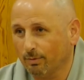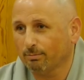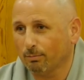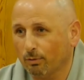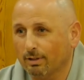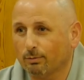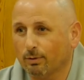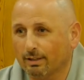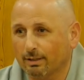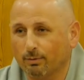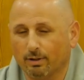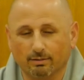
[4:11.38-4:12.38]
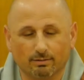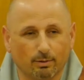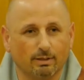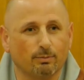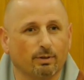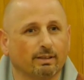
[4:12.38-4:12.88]
more than 21,
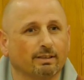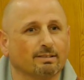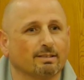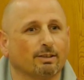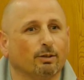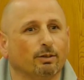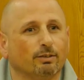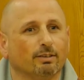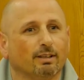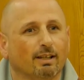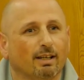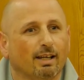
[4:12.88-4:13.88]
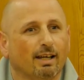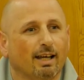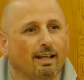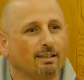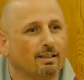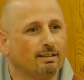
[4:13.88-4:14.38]
21 years ago.
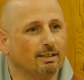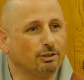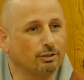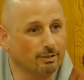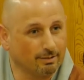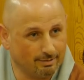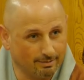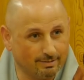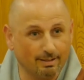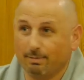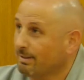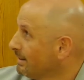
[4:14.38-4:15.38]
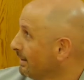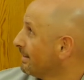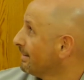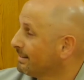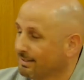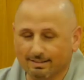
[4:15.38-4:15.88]
And the teacher, Zen Master
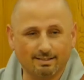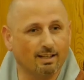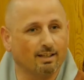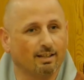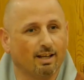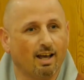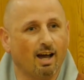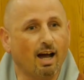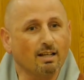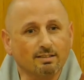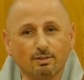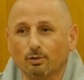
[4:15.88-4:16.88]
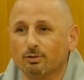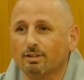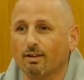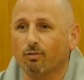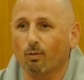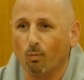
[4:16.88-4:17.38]
Seung Sahn, said, Ask
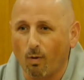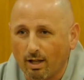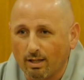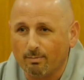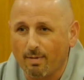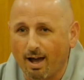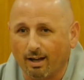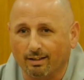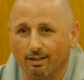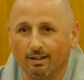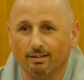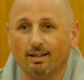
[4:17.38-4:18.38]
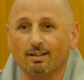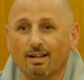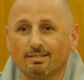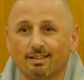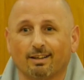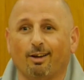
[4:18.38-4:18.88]
yourself, what am I? Then
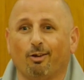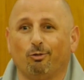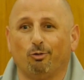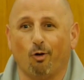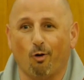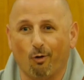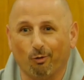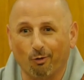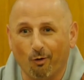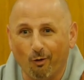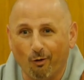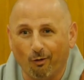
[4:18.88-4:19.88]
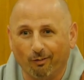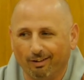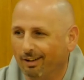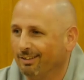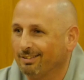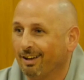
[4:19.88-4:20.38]
answer, don't know.
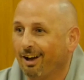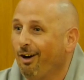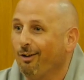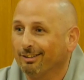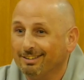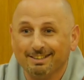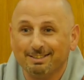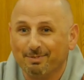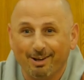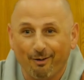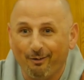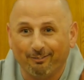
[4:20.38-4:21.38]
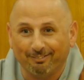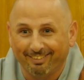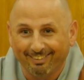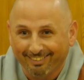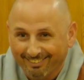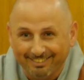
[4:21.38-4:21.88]
Say, oh, this is my home.
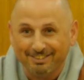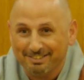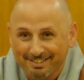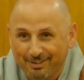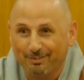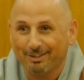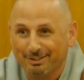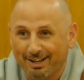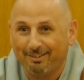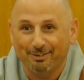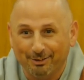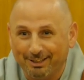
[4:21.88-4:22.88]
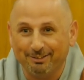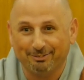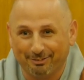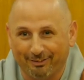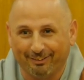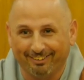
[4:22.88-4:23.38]
This is the question I'm looking
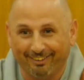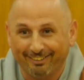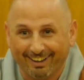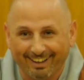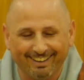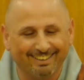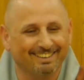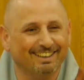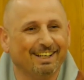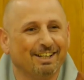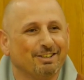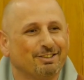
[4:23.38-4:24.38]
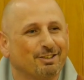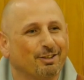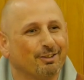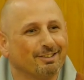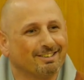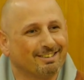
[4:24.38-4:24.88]
for, okay?
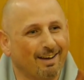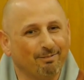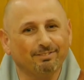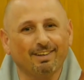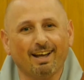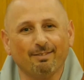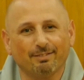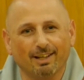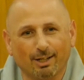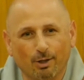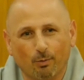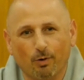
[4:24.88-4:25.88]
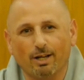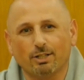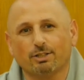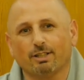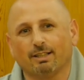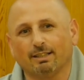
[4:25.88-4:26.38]
So sometimes the
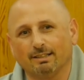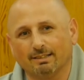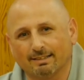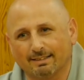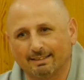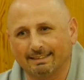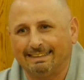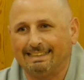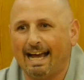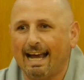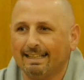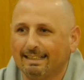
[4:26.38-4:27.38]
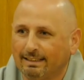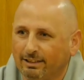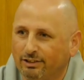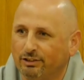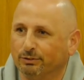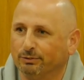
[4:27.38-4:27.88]
question is guiding
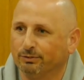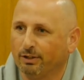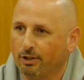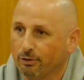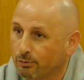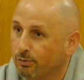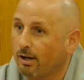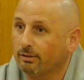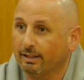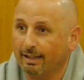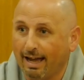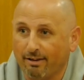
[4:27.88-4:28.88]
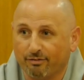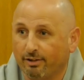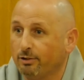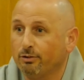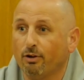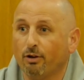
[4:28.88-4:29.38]
you throughout the life,
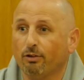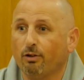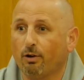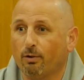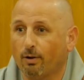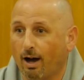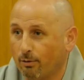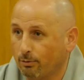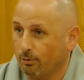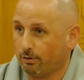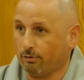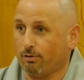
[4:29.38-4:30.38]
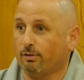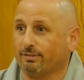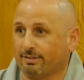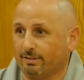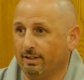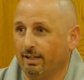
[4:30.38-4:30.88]
and you don't know how you cross
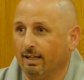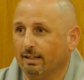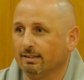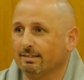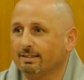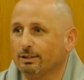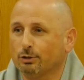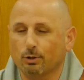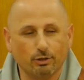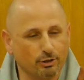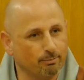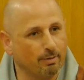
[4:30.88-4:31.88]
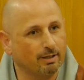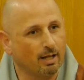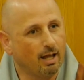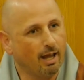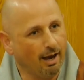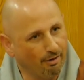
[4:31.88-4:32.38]
the situation, but
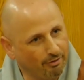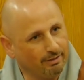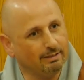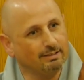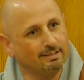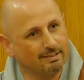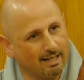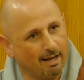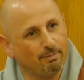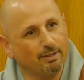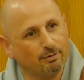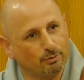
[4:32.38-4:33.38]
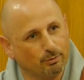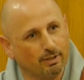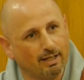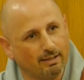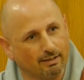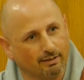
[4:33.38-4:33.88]
everything's coming
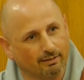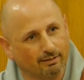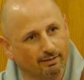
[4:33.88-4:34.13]
together.